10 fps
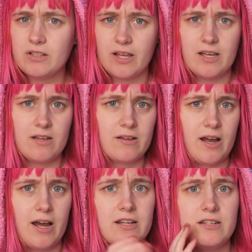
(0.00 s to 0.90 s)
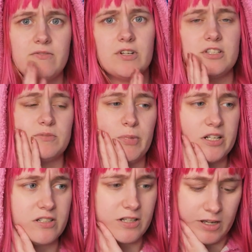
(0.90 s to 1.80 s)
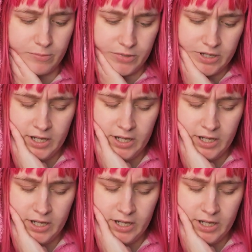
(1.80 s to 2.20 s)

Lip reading: Like, I didn't even expect it to come.